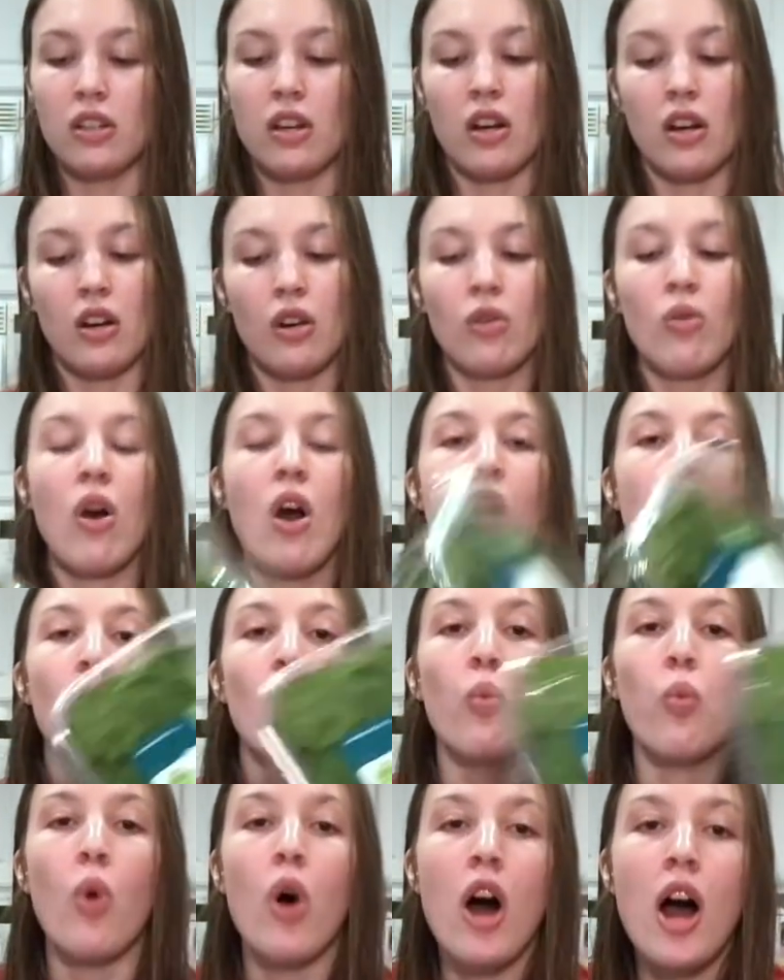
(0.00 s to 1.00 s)
go.
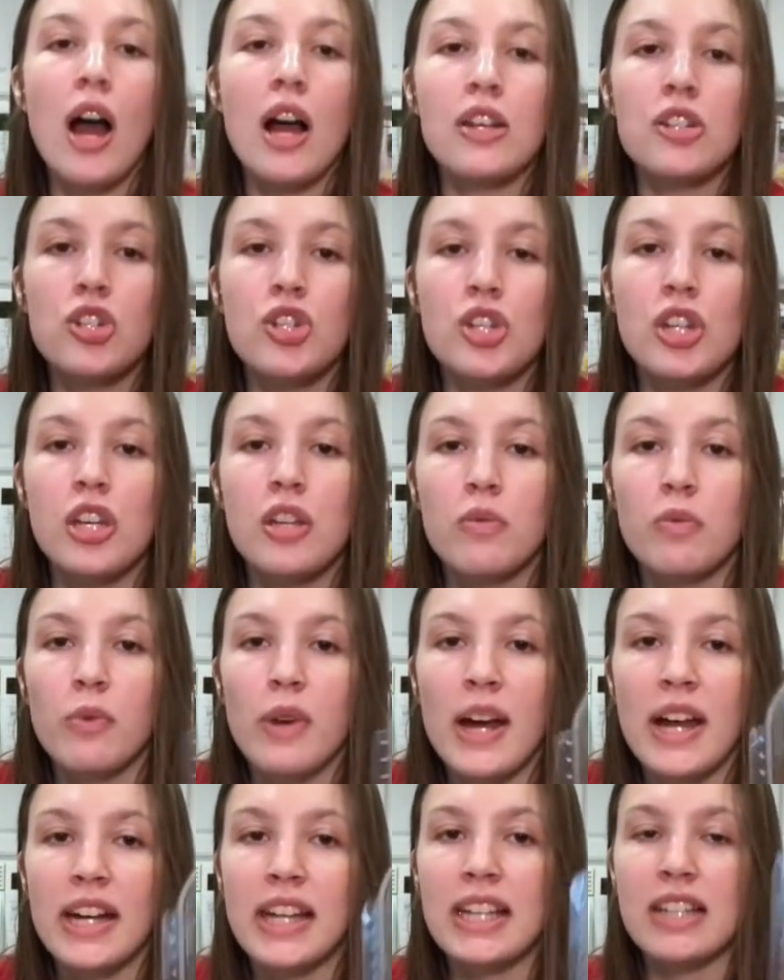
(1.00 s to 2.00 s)
Washed and
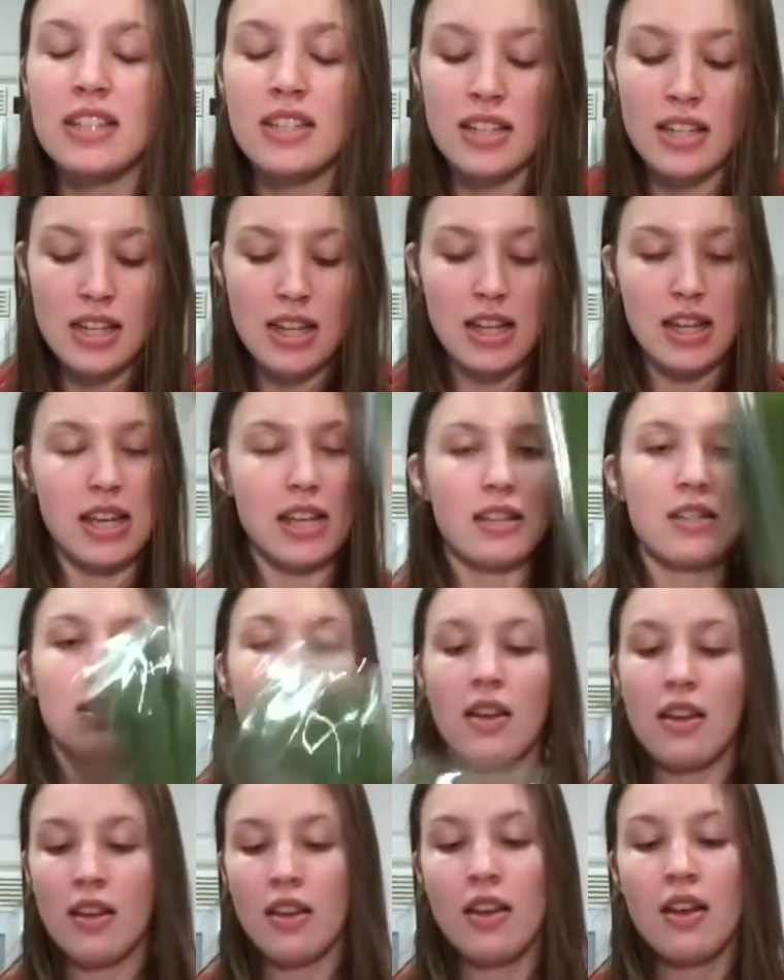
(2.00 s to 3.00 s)
ready to
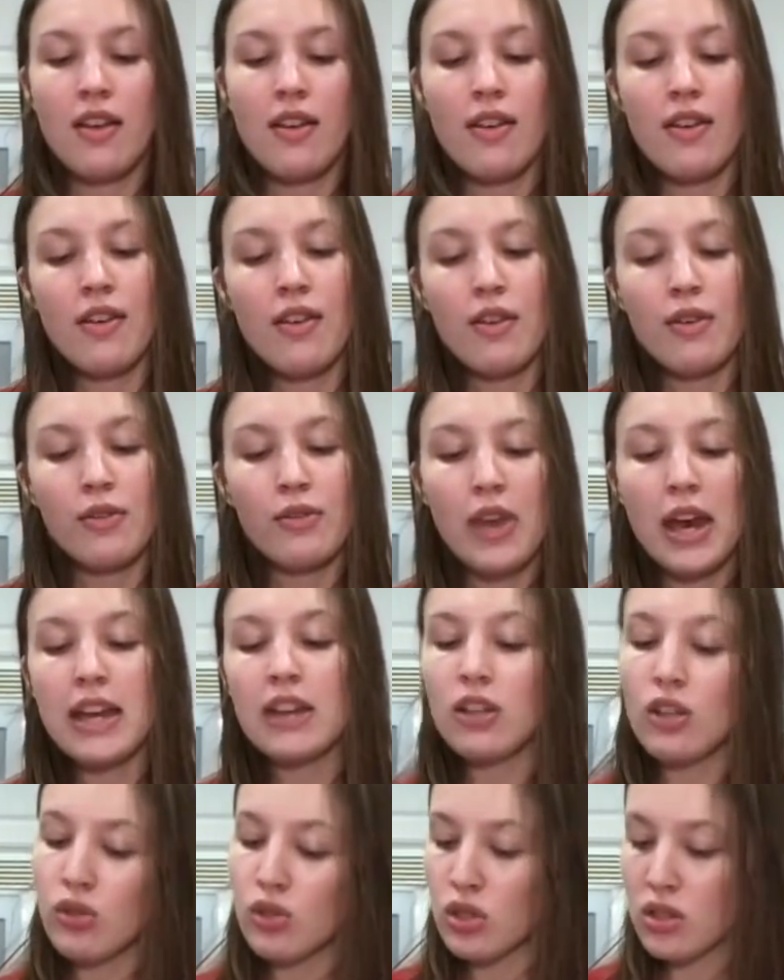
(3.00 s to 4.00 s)
eat.
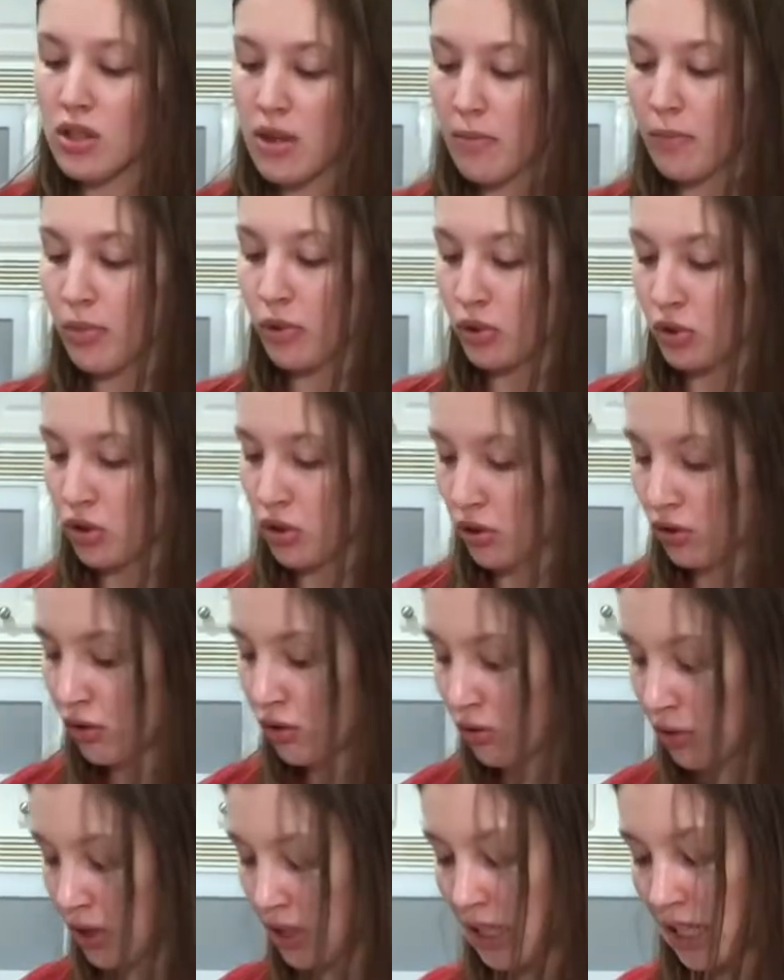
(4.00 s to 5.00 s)
Thank you, Simple
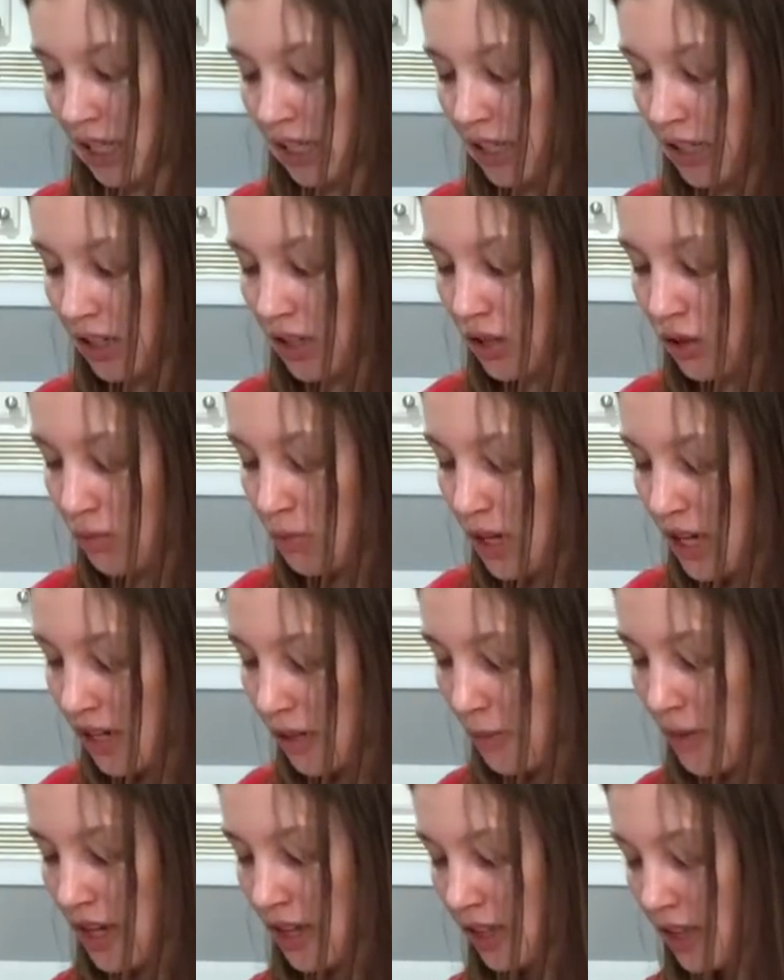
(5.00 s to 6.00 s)
Truth Organic. You
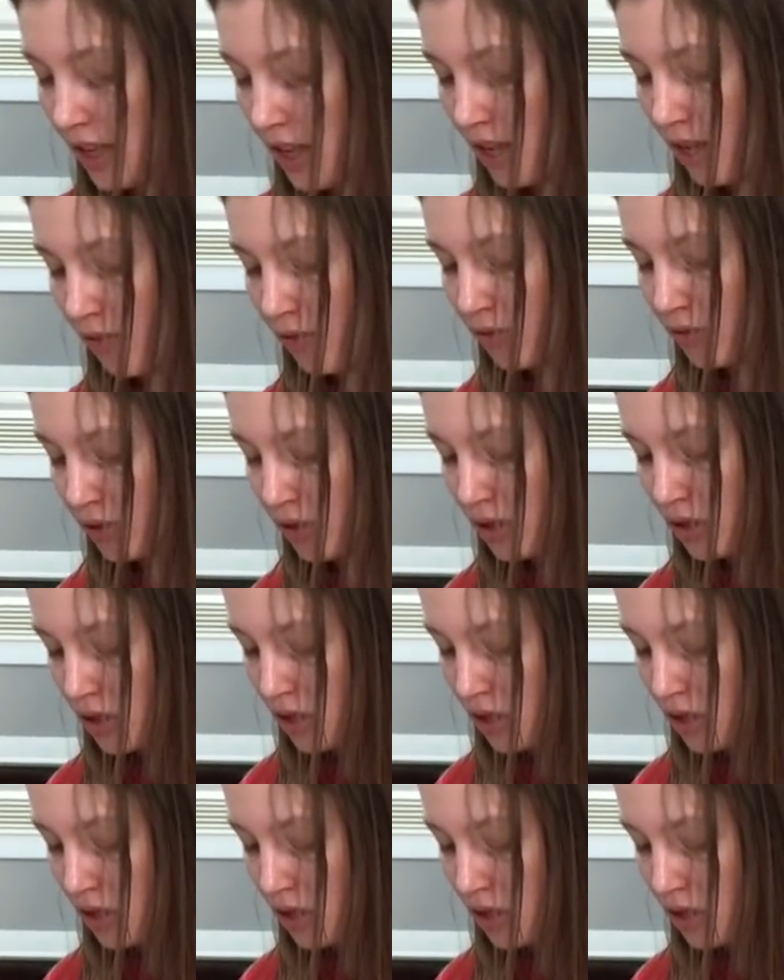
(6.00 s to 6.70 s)
make my life